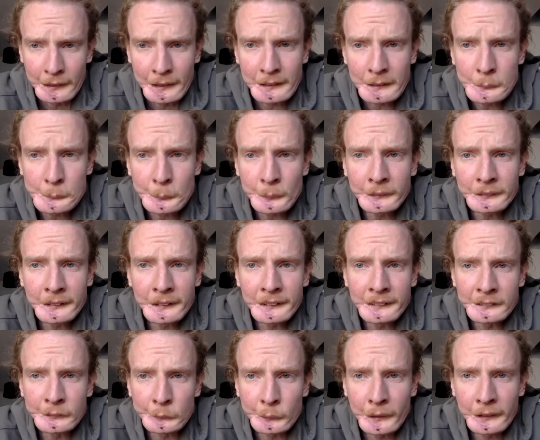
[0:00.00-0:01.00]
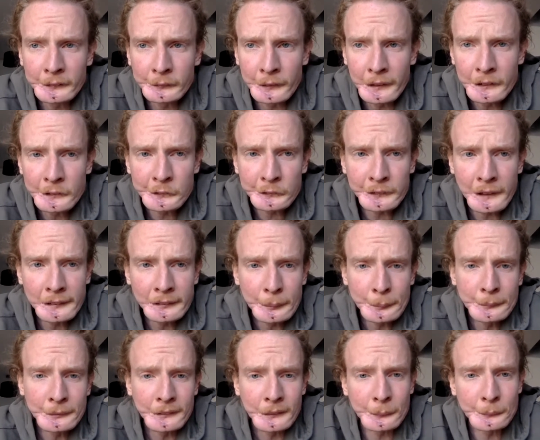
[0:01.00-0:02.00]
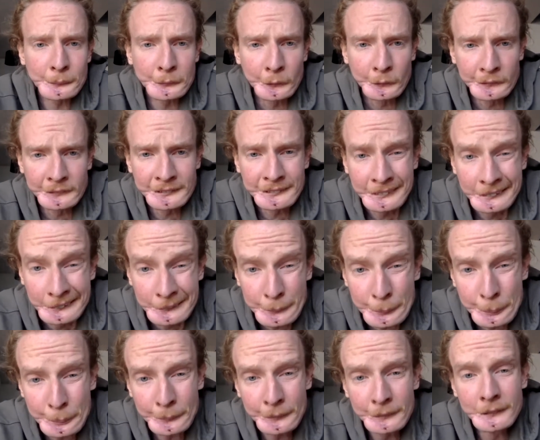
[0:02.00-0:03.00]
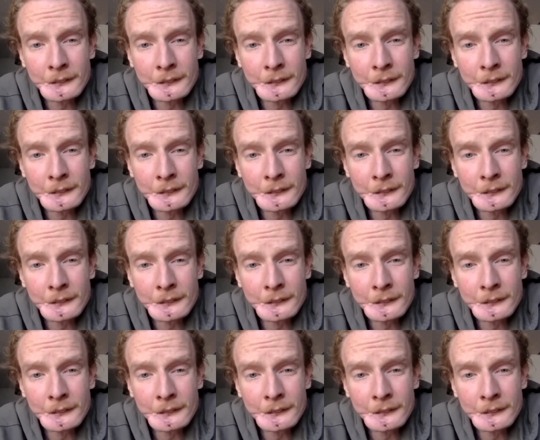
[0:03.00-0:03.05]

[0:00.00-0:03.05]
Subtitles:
Anyone that is trying to educate themselves on sleep,